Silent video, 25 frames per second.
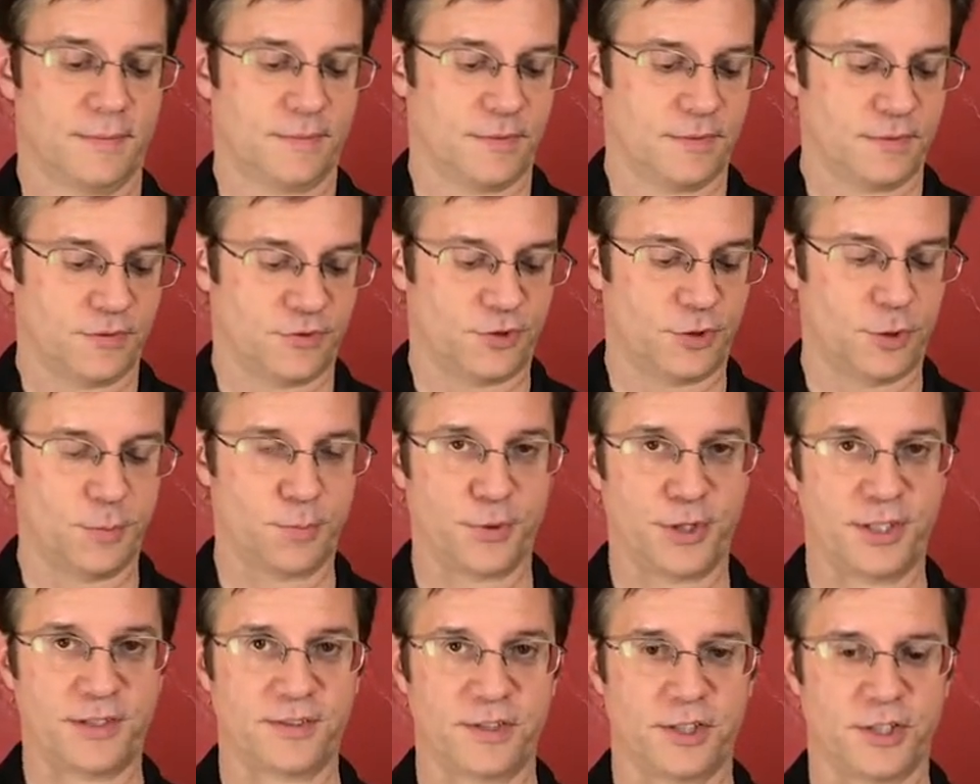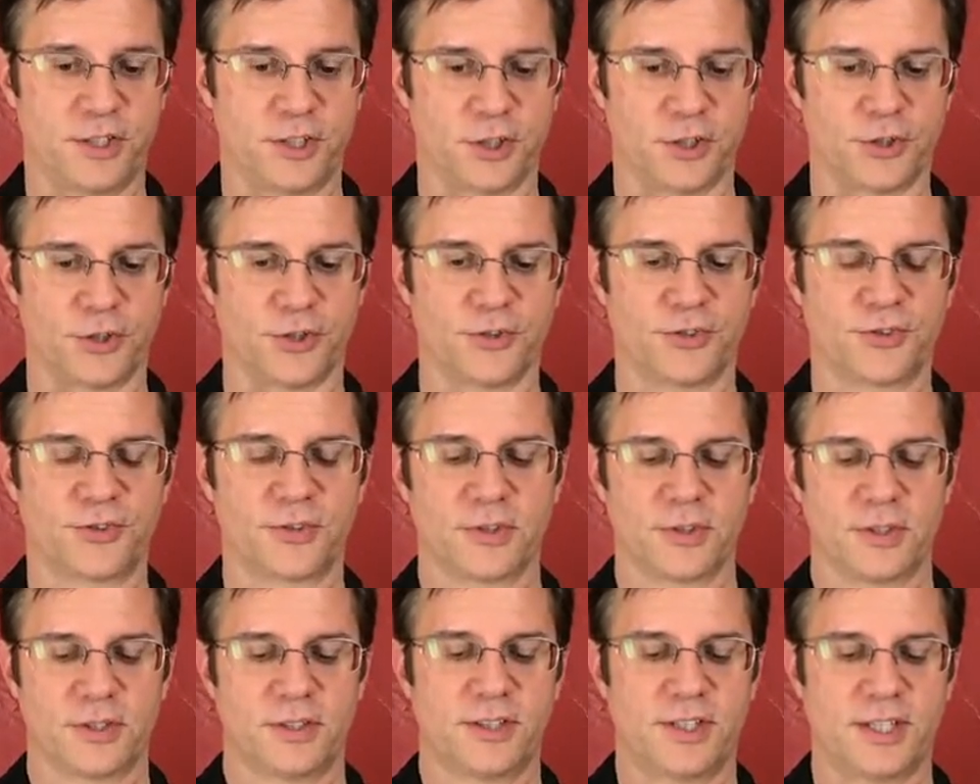Super easy to use.
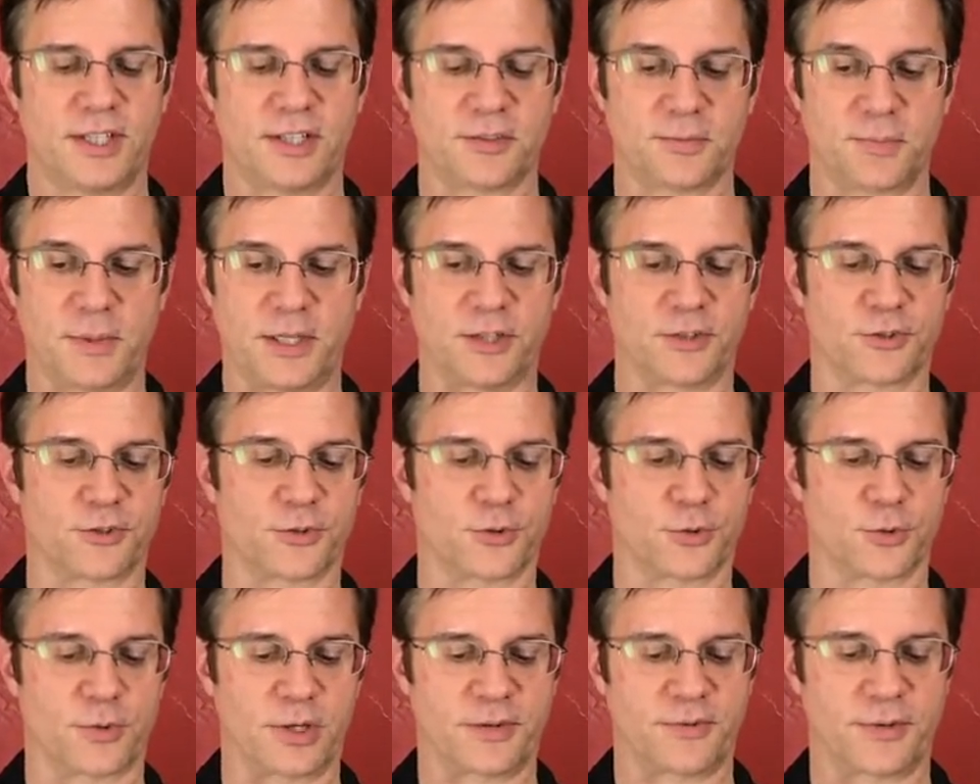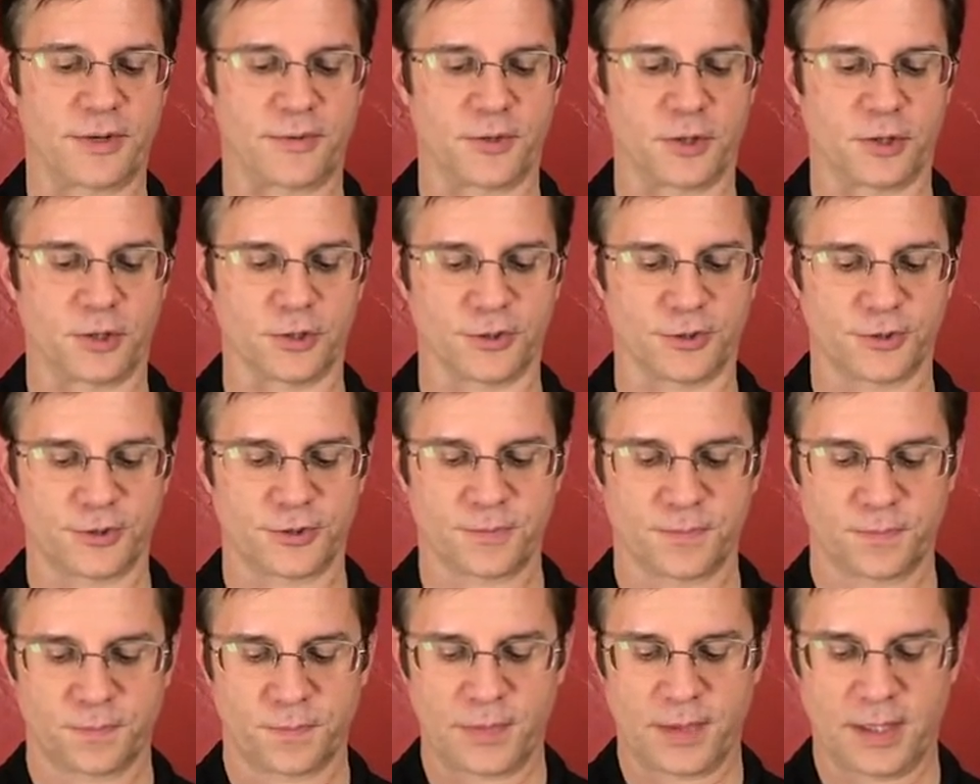TDS meters are $25.
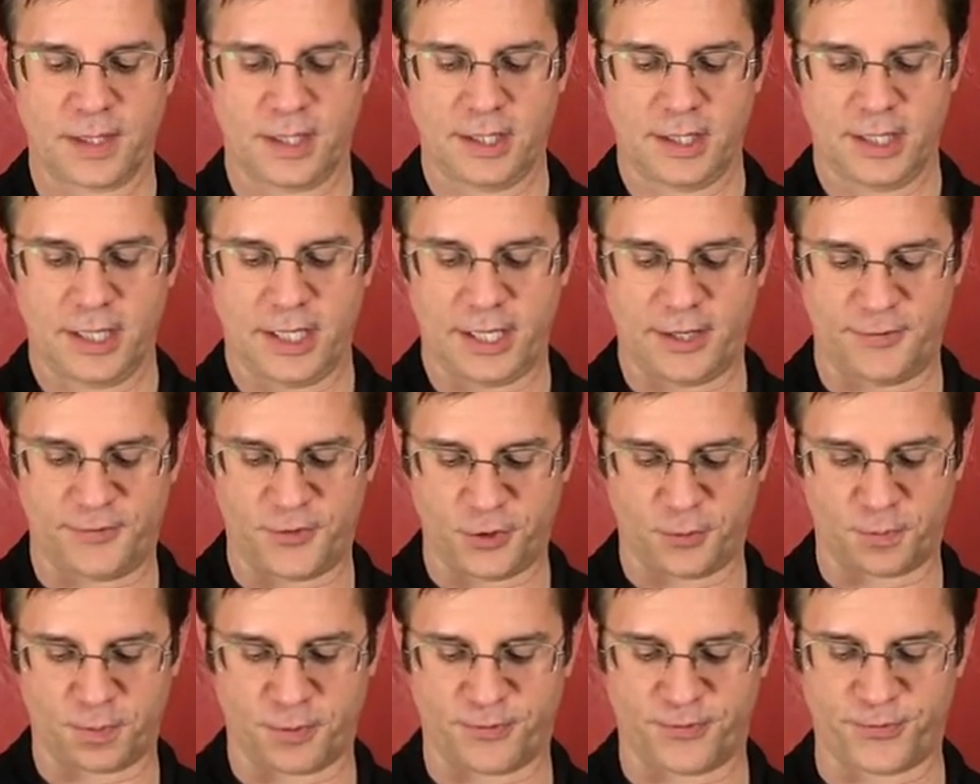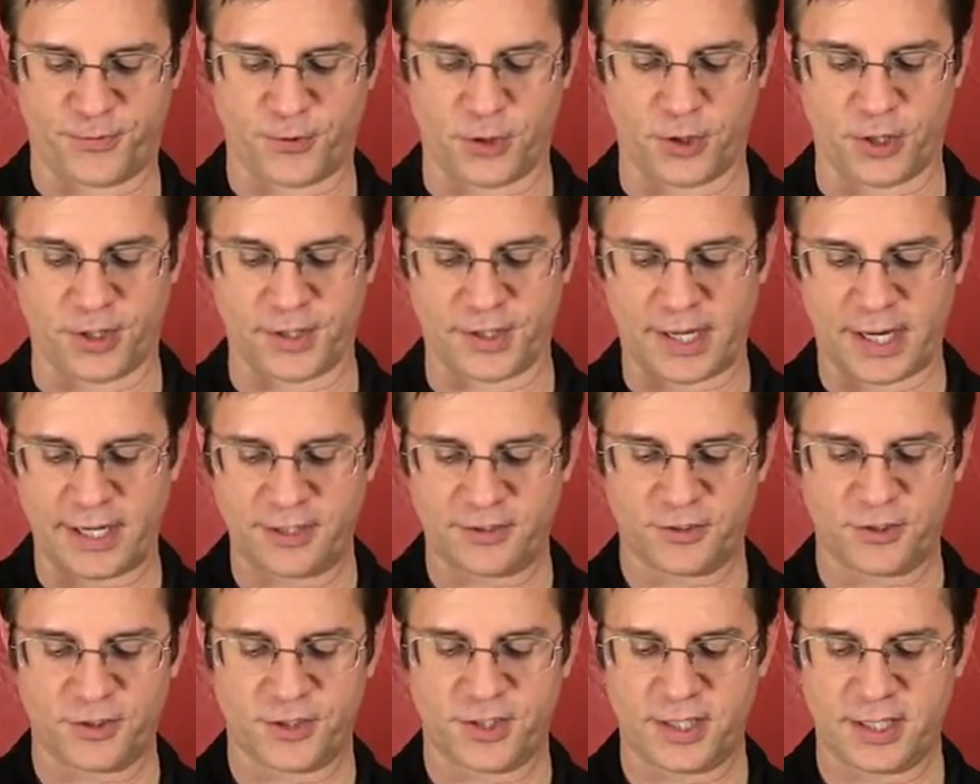If you'd prefer a
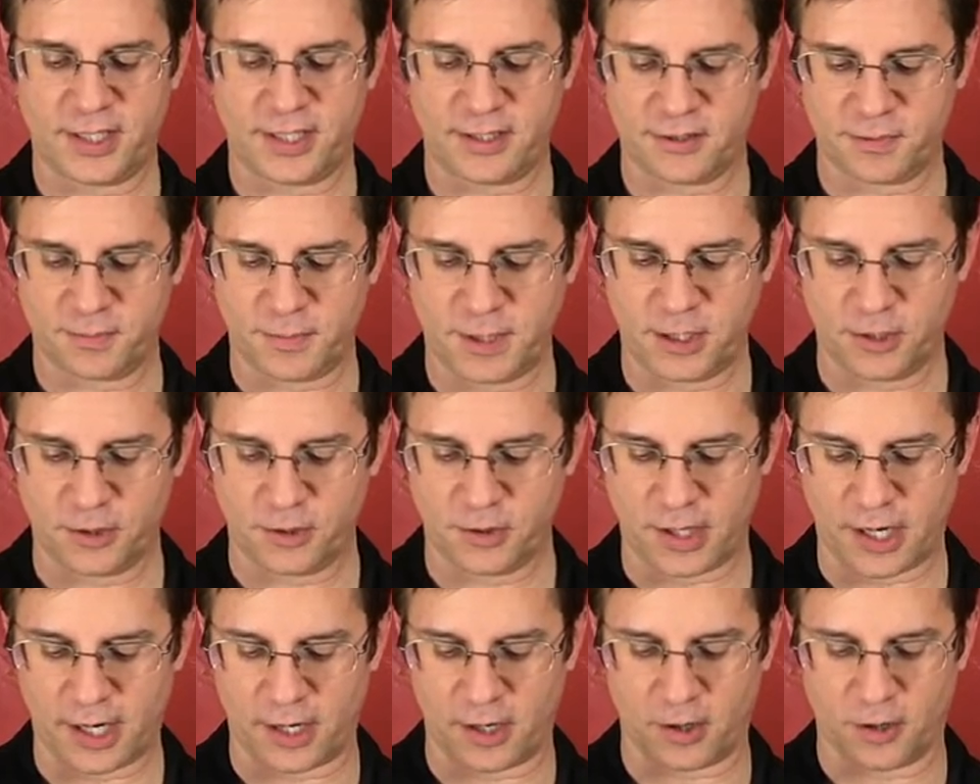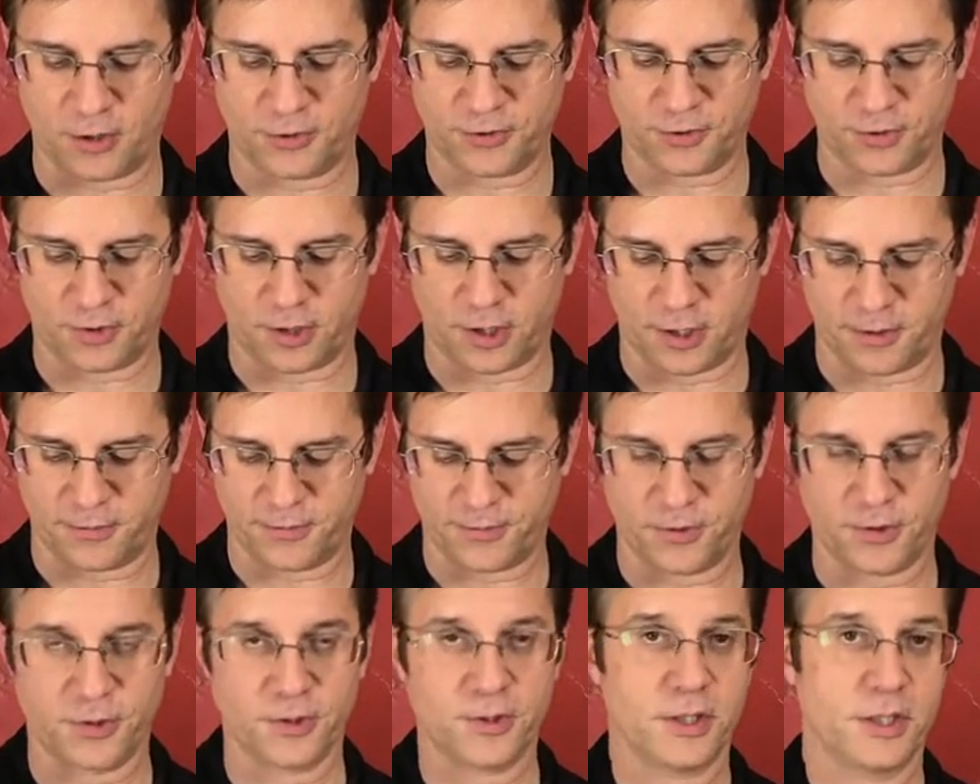nicer TDS meter, I also
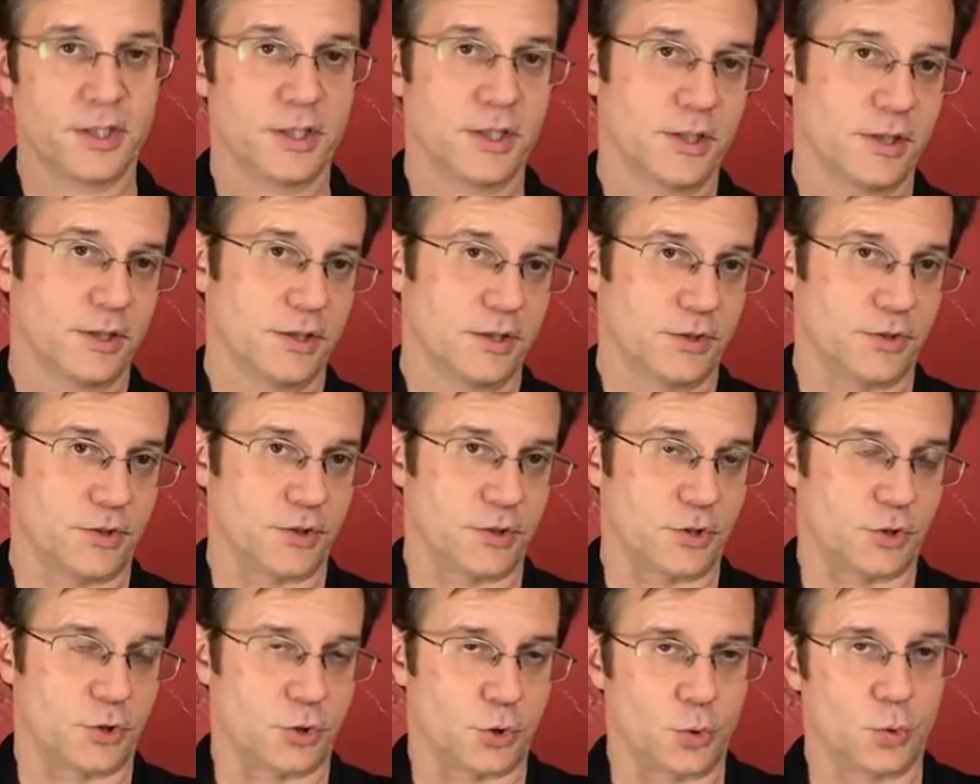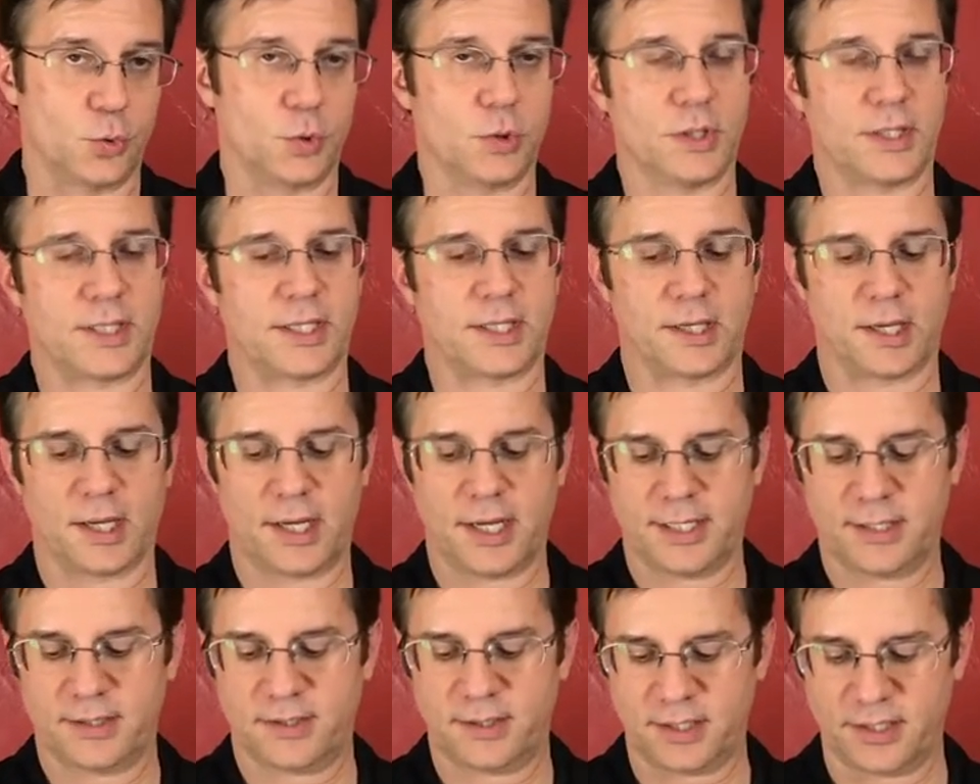offer the dual
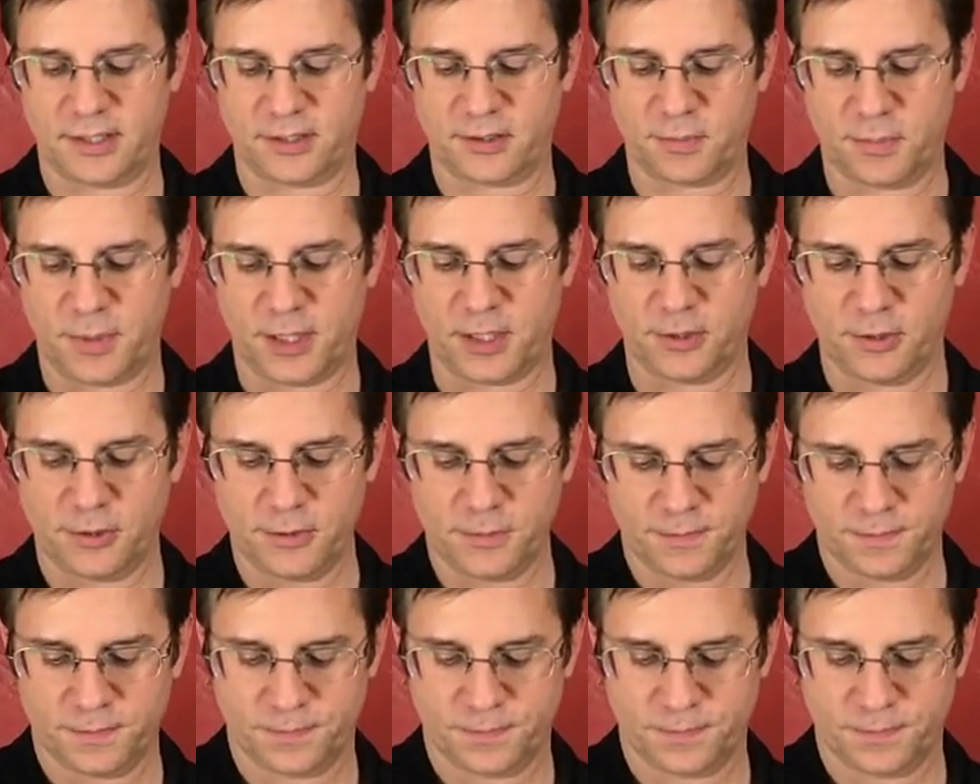inline TDS meter.